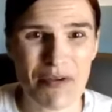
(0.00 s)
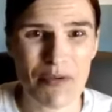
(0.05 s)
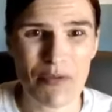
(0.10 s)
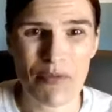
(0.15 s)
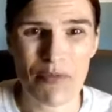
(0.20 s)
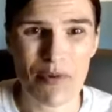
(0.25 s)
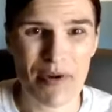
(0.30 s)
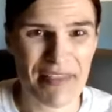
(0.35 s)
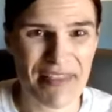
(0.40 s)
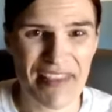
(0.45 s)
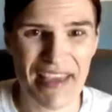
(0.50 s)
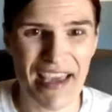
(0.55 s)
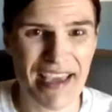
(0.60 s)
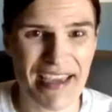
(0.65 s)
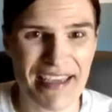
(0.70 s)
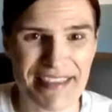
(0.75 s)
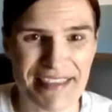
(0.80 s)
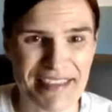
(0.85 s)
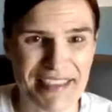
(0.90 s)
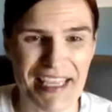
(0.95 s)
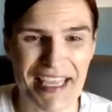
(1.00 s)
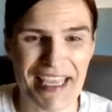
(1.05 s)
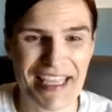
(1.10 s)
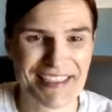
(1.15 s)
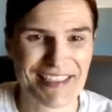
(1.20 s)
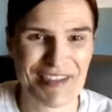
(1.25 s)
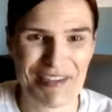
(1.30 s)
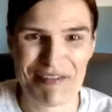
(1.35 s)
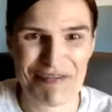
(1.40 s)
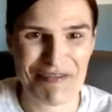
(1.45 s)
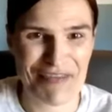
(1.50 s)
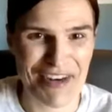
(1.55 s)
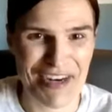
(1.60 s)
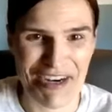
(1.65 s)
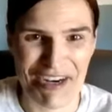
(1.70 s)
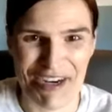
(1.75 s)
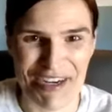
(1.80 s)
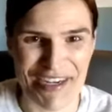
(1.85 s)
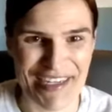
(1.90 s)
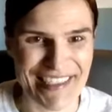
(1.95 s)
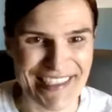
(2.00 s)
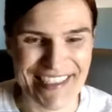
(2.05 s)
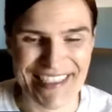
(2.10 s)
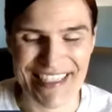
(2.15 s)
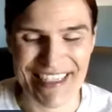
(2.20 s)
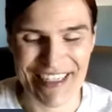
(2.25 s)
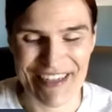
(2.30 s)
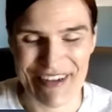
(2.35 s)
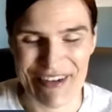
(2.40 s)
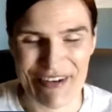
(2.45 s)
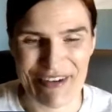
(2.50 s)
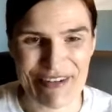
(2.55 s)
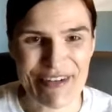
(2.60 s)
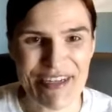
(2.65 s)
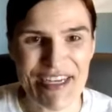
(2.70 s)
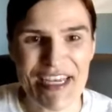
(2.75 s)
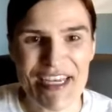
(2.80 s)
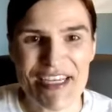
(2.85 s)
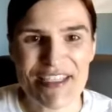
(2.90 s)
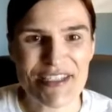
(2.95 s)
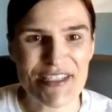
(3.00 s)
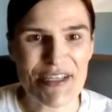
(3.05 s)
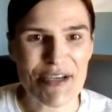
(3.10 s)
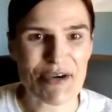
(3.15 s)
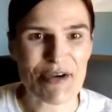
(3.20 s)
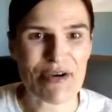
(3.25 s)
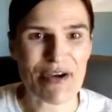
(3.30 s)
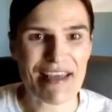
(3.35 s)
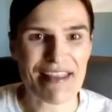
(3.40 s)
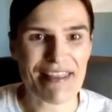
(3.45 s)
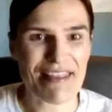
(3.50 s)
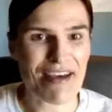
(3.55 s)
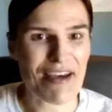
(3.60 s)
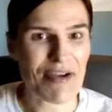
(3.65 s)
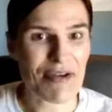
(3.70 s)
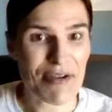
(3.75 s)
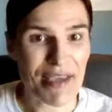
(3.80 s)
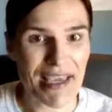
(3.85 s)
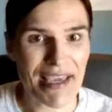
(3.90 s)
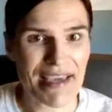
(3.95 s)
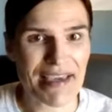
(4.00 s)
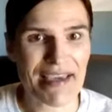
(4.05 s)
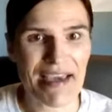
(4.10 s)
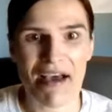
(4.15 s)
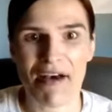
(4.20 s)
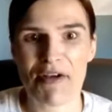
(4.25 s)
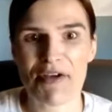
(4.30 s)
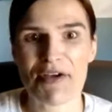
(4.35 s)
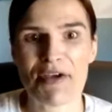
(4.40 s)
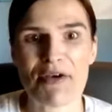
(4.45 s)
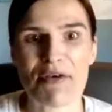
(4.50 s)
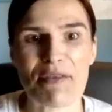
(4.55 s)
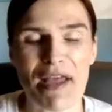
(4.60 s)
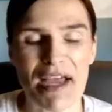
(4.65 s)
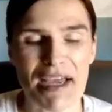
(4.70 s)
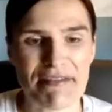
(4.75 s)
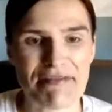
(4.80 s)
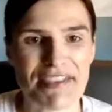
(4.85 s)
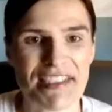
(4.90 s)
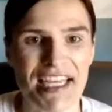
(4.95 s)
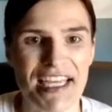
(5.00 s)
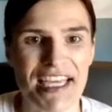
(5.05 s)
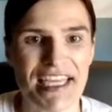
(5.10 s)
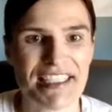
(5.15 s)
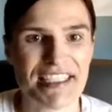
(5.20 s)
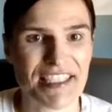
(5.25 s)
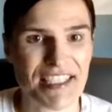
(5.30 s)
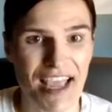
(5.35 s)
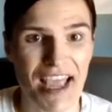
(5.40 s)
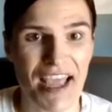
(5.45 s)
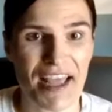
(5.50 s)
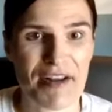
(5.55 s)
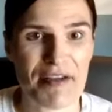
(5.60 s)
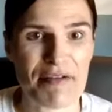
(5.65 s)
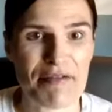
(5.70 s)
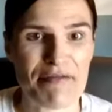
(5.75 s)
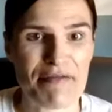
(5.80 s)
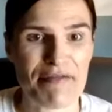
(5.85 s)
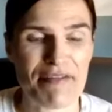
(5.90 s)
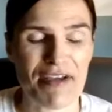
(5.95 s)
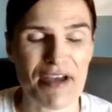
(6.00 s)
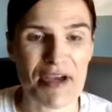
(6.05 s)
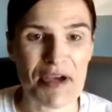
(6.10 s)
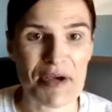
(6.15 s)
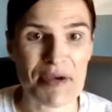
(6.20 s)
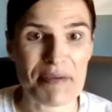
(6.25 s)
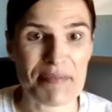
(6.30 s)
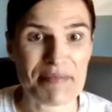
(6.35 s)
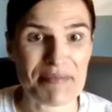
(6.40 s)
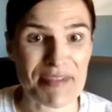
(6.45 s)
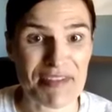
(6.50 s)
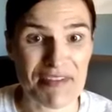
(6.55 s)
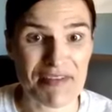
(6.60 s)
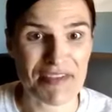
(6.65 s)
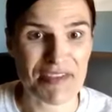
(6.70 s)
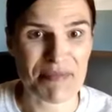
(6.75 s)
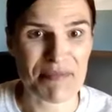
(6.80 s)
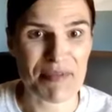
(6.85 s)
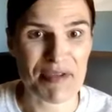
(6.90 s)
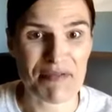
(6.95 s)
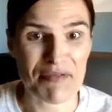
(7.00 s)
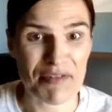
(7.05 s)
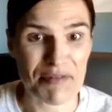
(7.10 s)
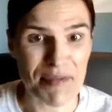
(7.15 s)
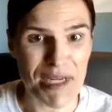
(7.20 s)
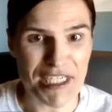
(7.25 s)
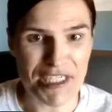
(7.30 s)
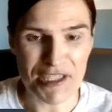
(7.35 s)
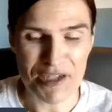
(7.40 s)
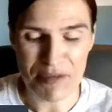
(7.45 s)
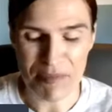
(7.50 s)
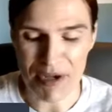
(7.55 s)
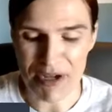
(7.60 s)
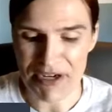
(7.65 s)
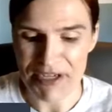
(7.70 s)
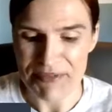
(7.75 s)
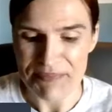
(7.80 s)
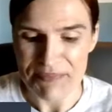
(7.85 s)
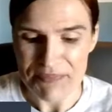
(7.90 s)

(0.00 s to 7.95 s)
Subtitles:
What the heck is the Canton Fair? So I thought, okay, I'll go live today and just kind of give some information about it.